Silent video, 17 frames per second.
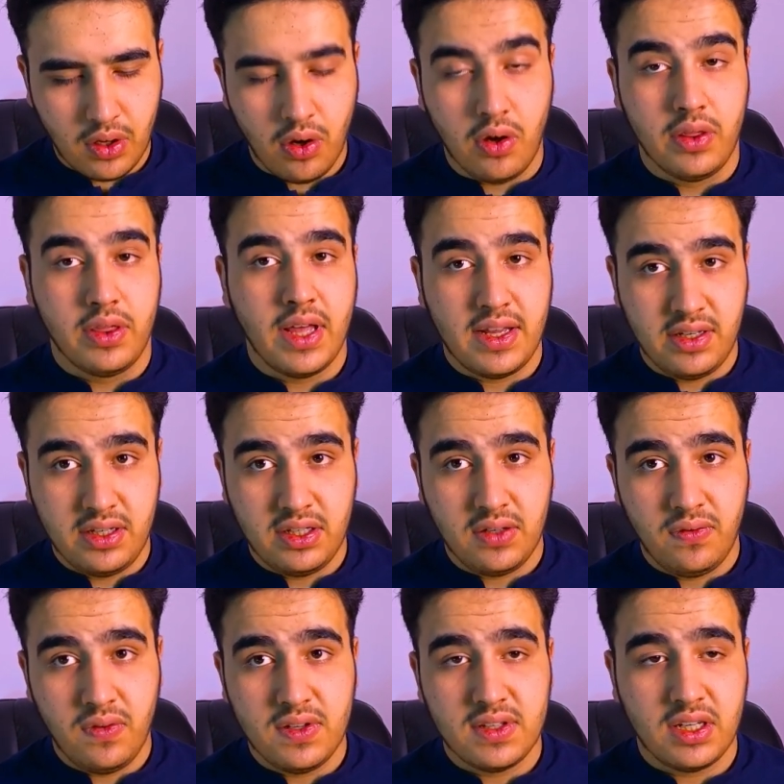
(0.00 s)
On that
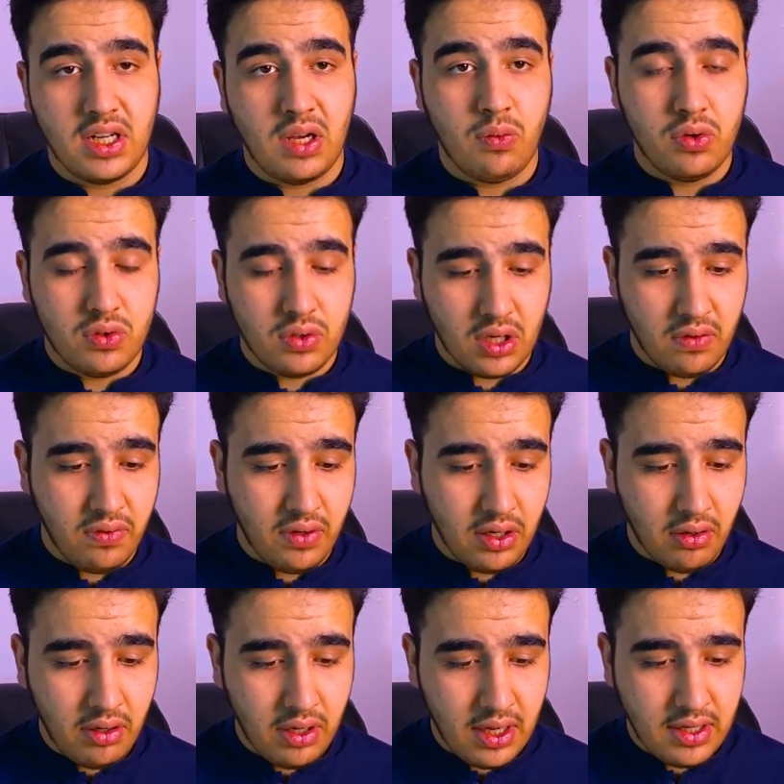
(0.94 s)
interface that I want to
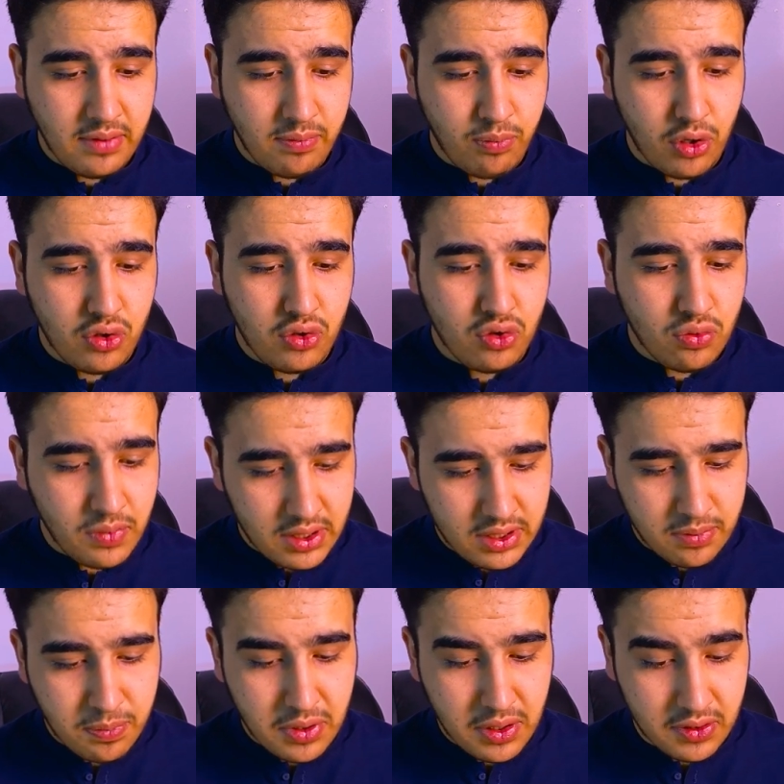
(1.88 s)
configure it,
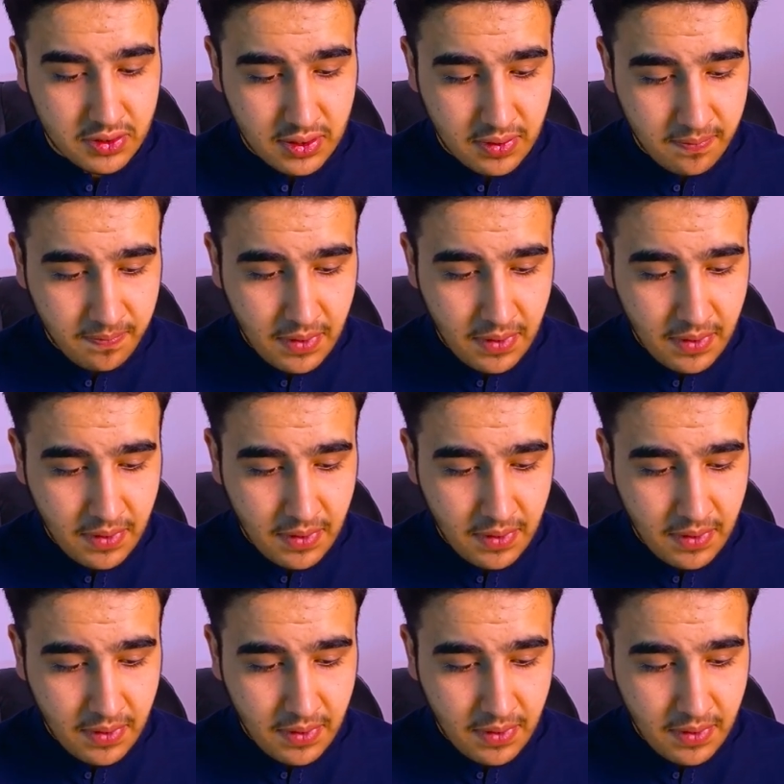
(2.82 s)
point-to-multipoint.